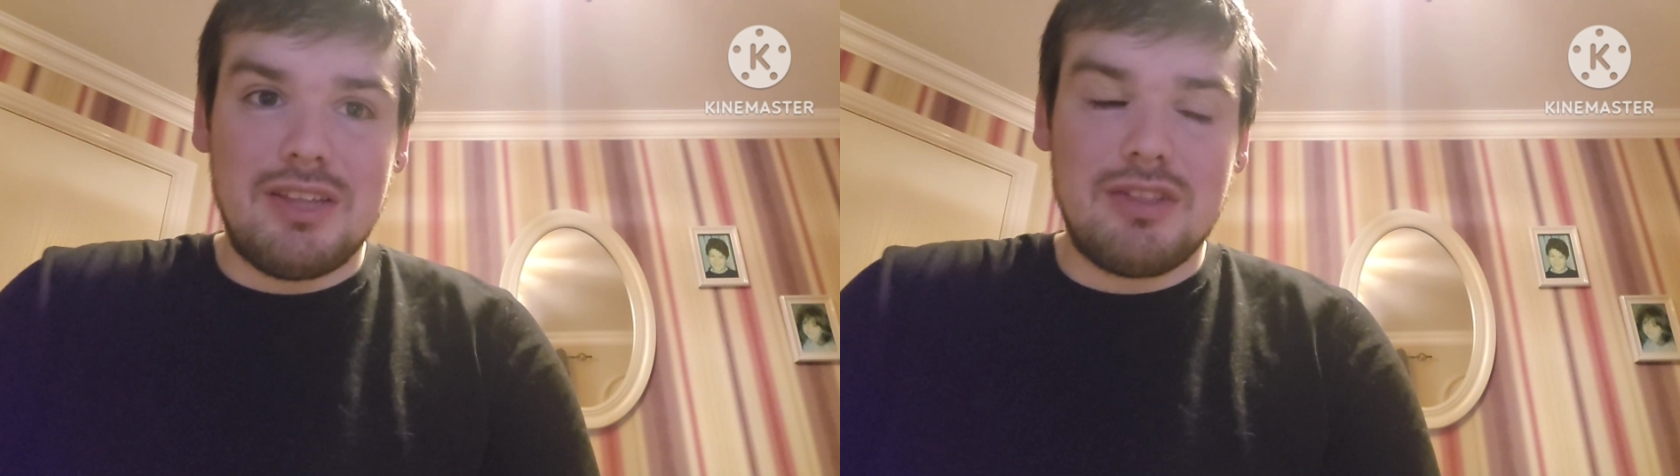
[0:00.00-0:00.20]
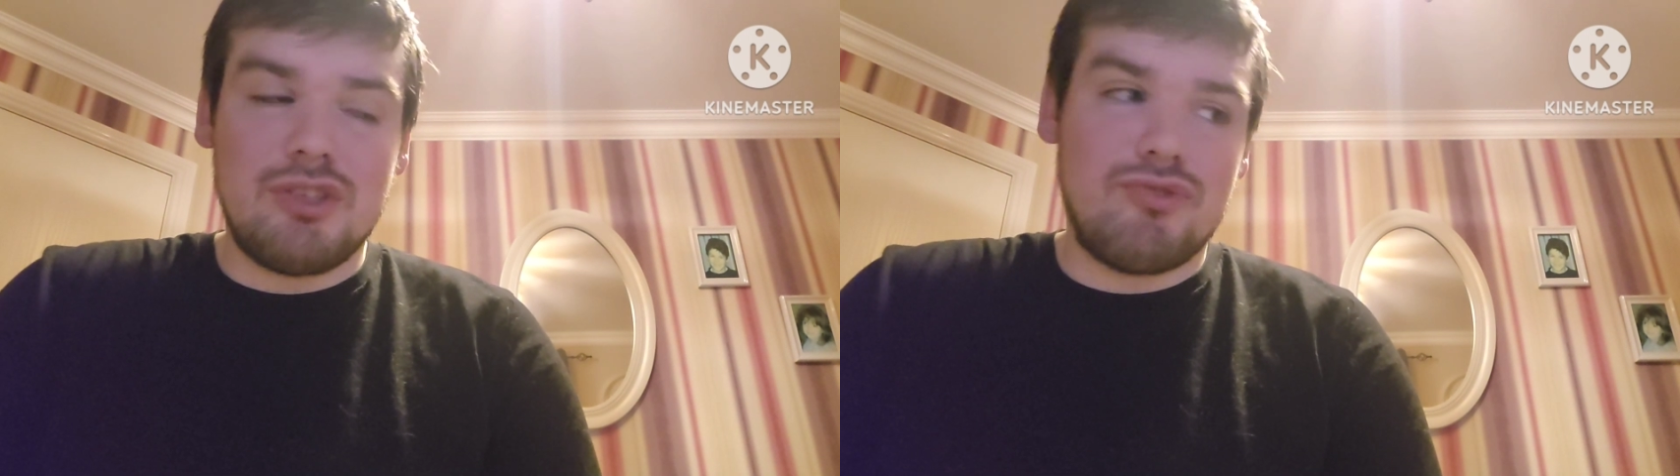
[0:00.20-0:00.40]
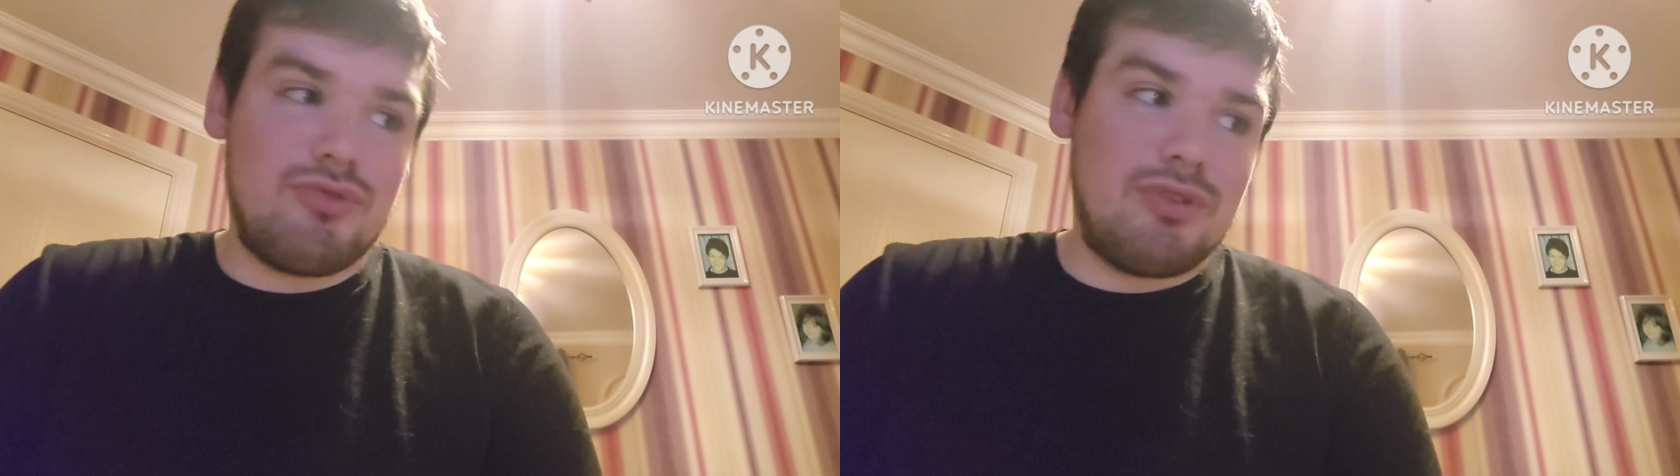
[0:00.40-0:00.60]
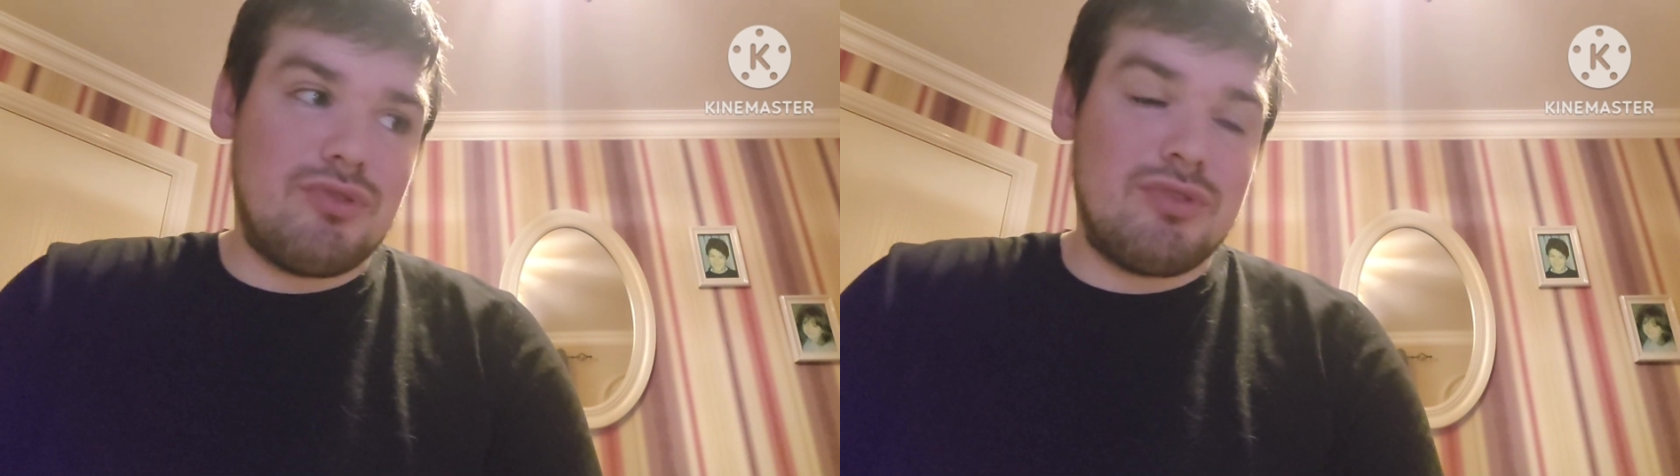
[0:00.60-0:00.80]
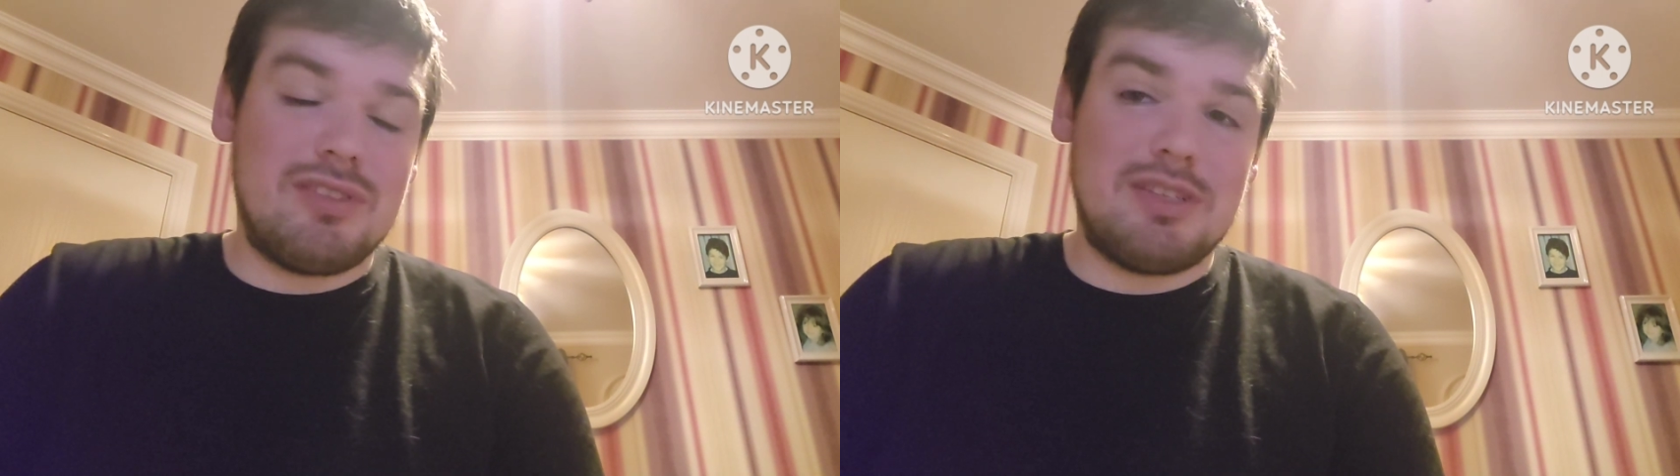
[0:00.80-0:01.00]
There's
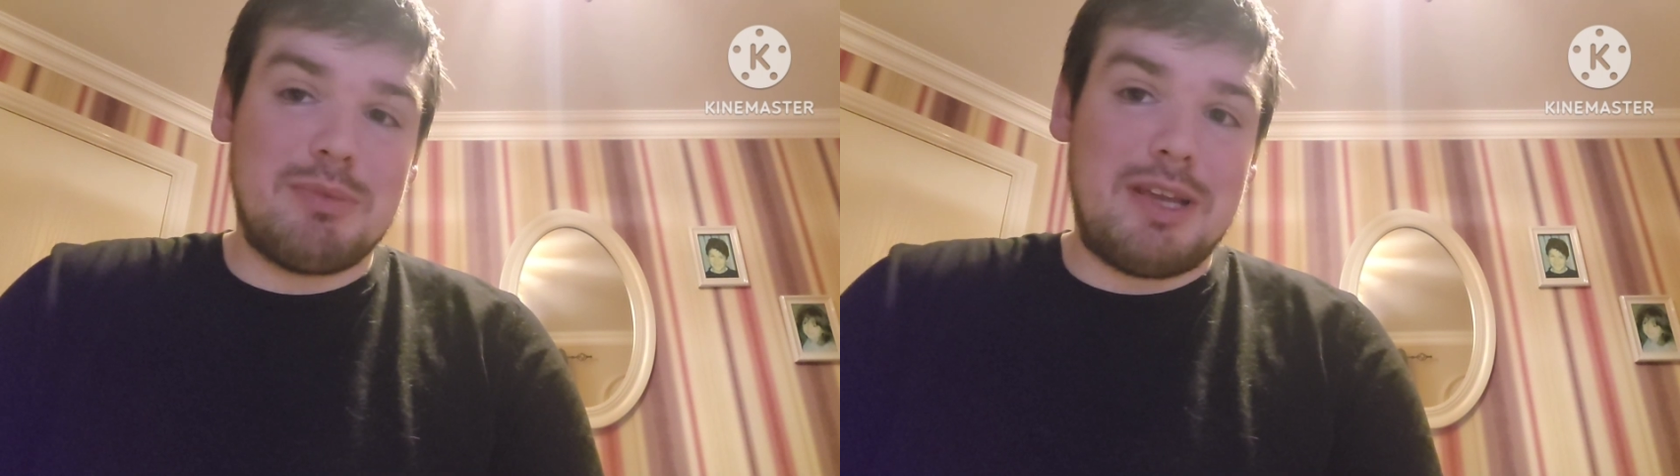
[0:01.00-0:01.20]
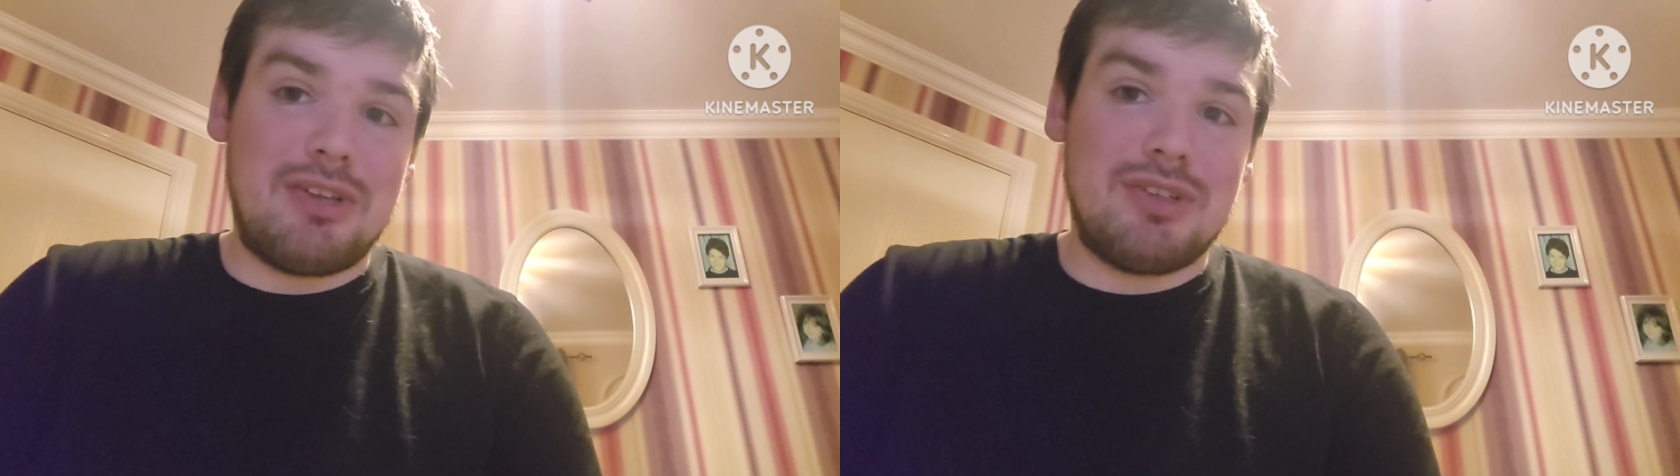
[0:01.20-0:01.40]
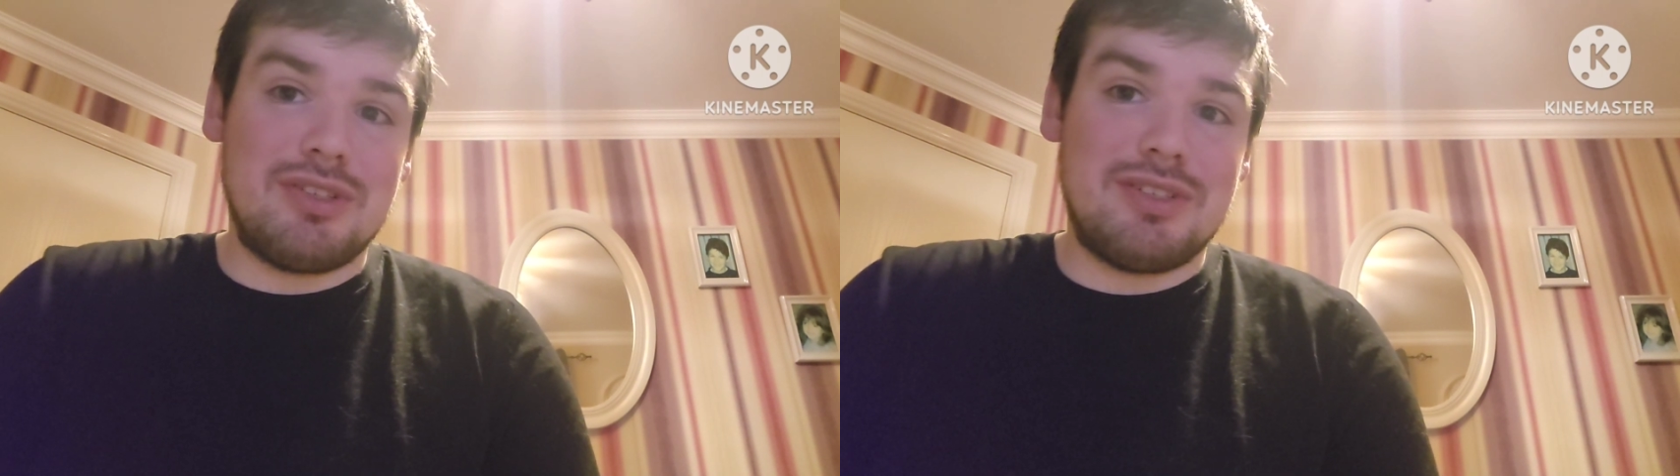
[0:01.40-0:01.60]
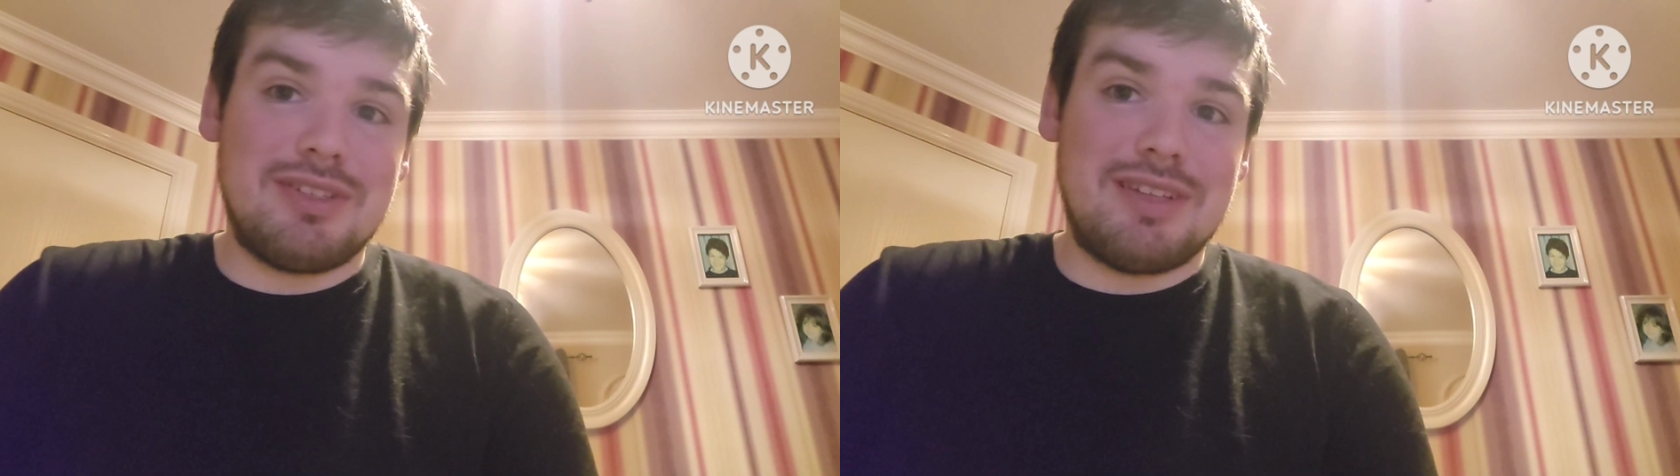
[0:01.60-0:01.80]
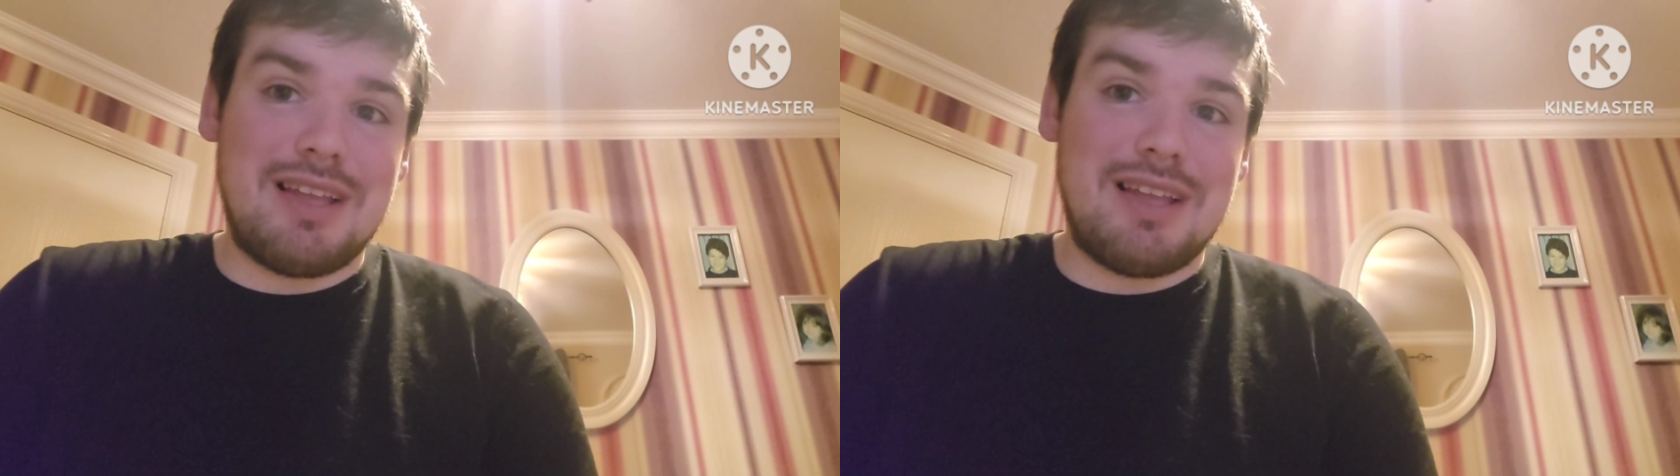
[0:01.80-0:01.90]
306 pages,